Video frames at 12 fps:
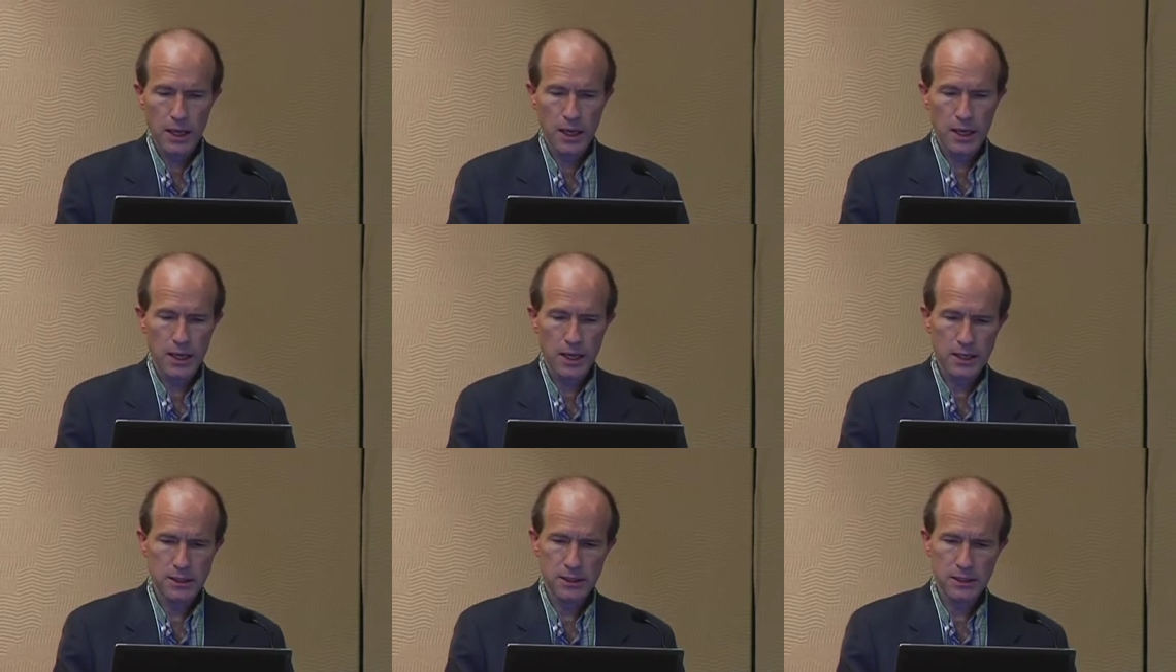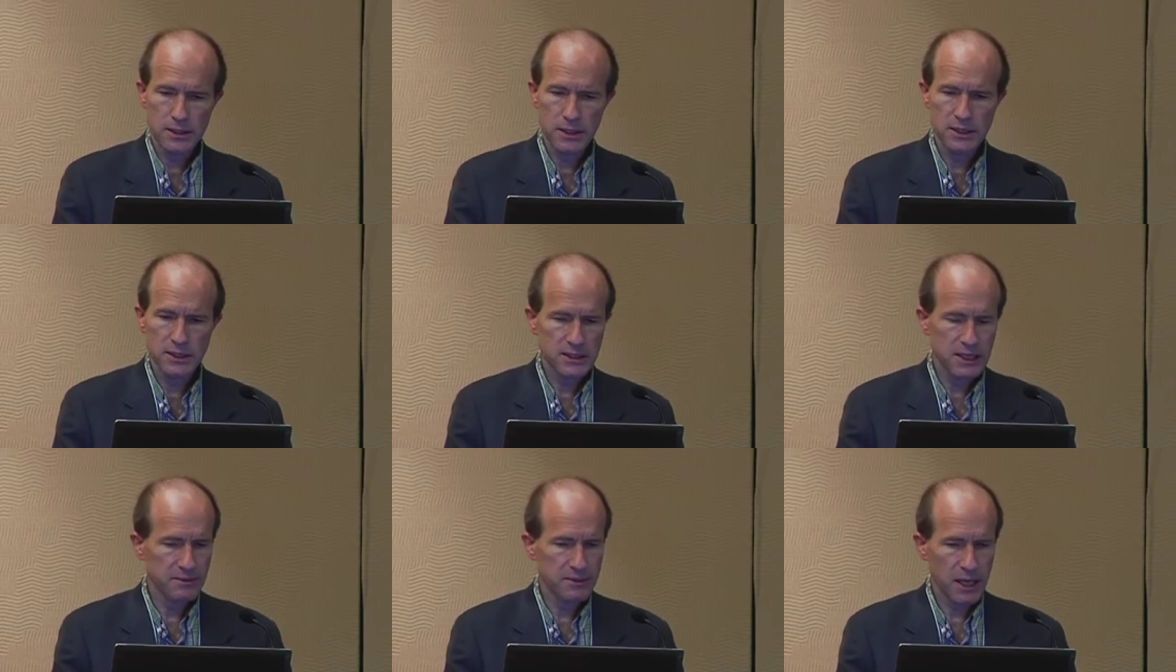it doesn't
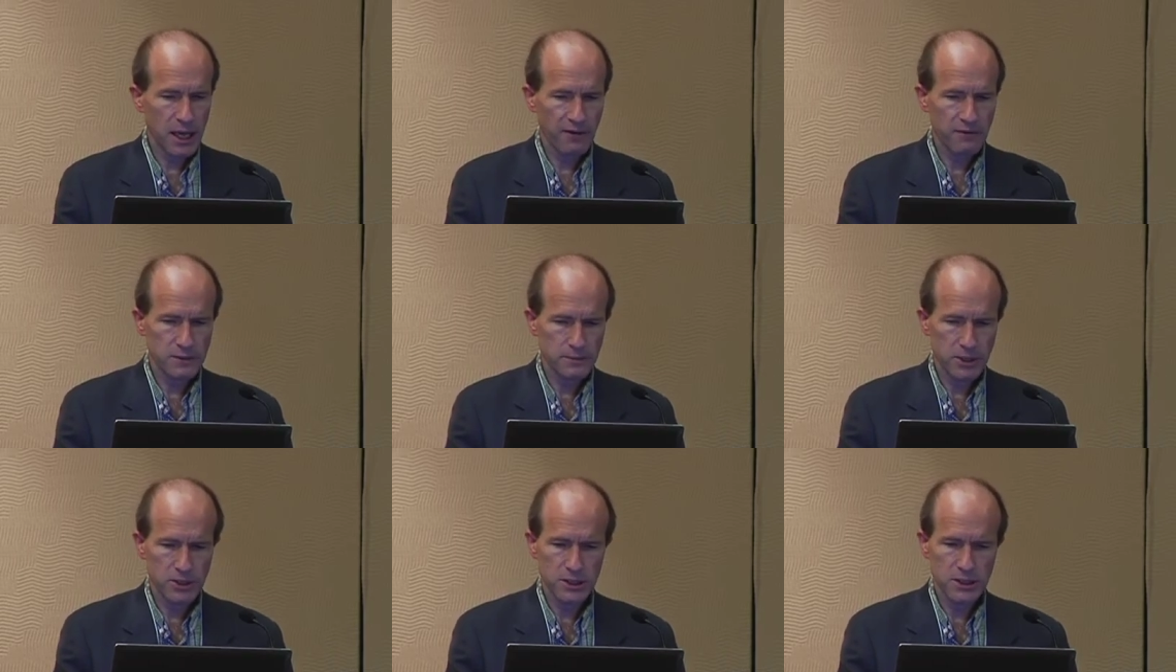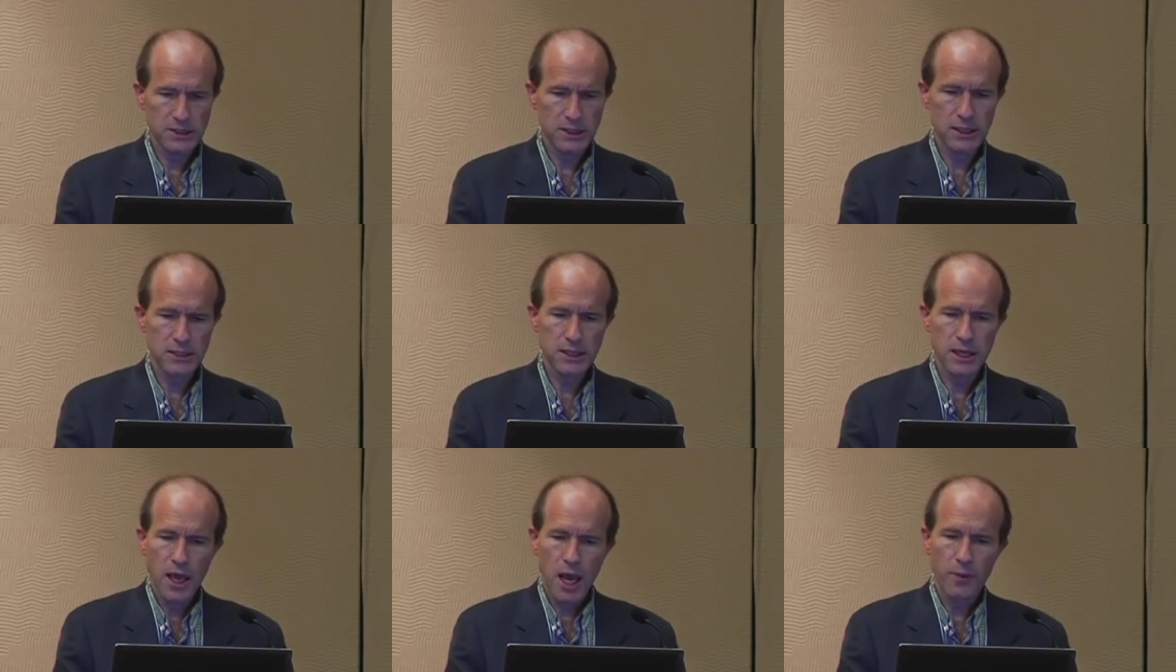seem to have as much success,
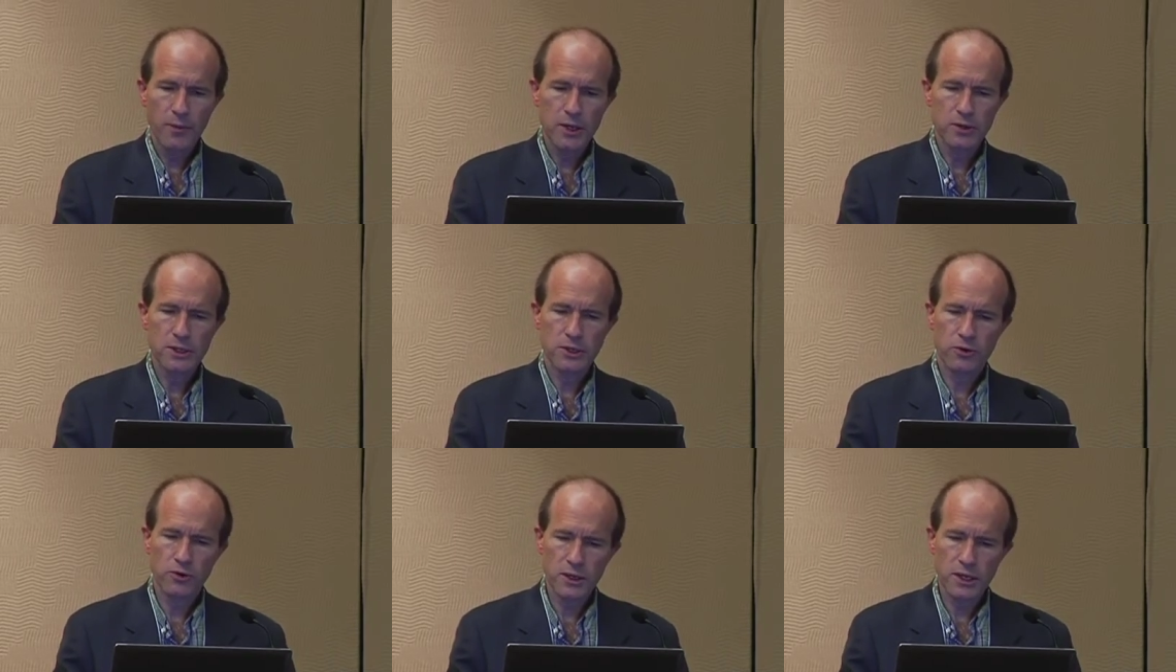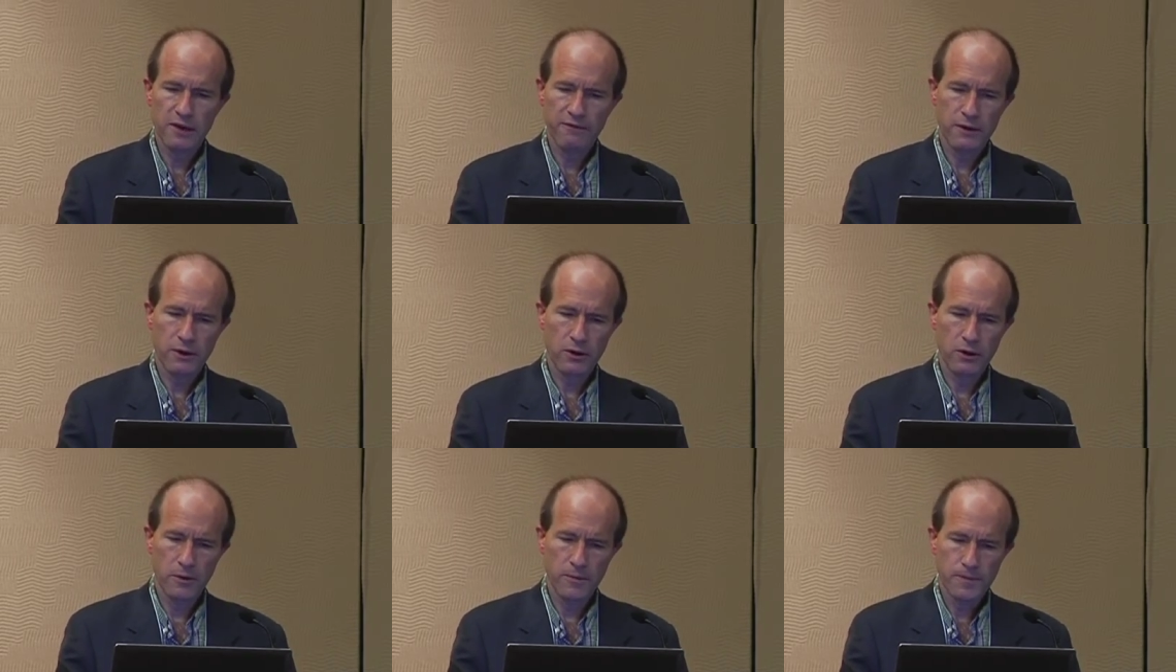and we use it early if at
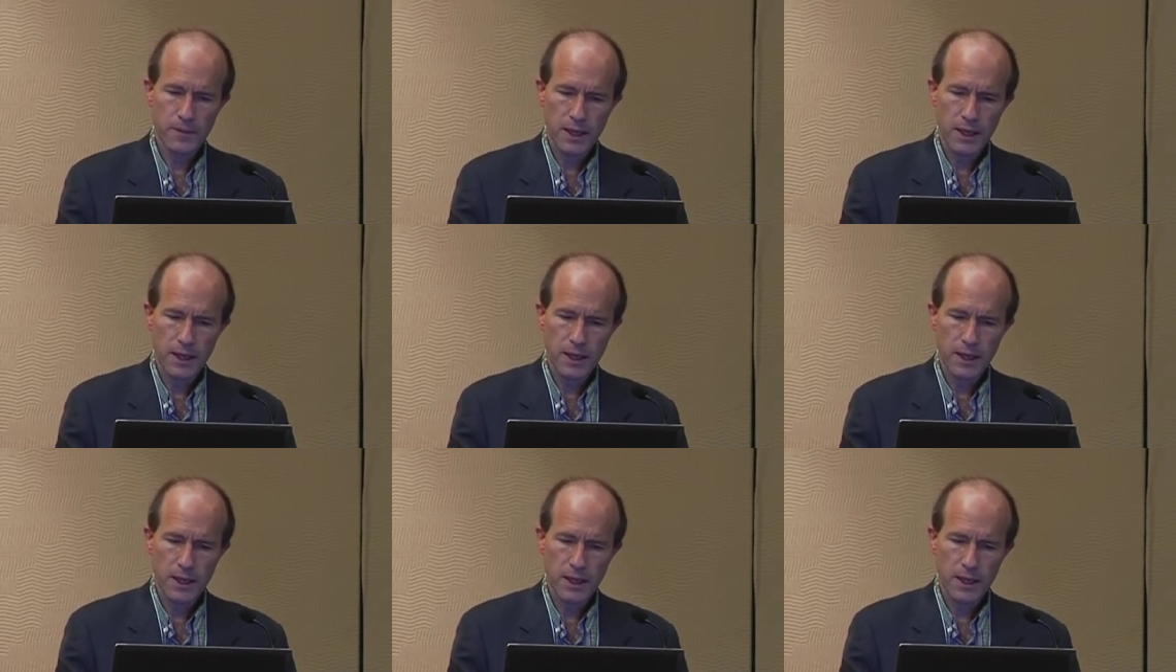all.